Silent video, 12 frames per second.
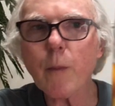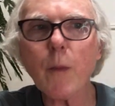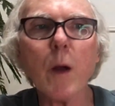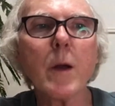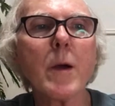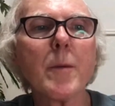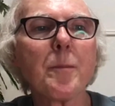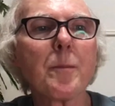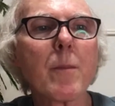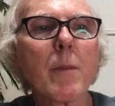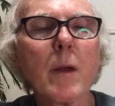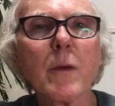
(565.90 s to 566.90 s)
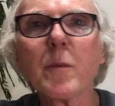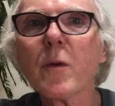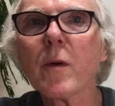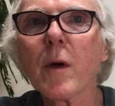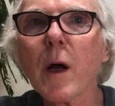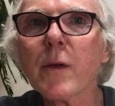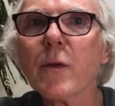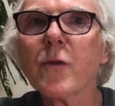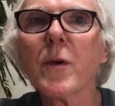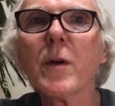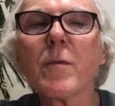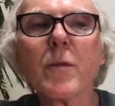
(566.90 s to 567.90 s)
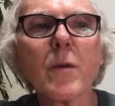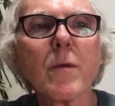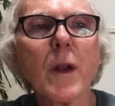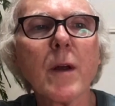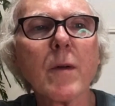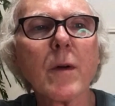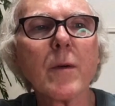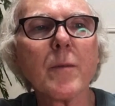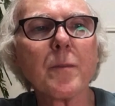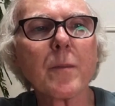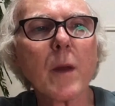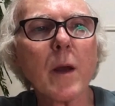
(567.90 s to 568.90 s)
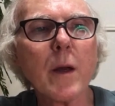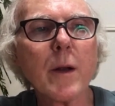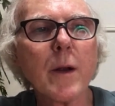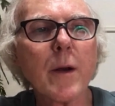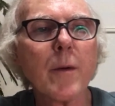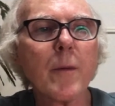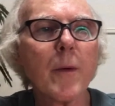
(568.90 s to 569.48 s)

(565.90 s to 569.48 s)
Yeah, some sort of concentrated fruit flavor in here.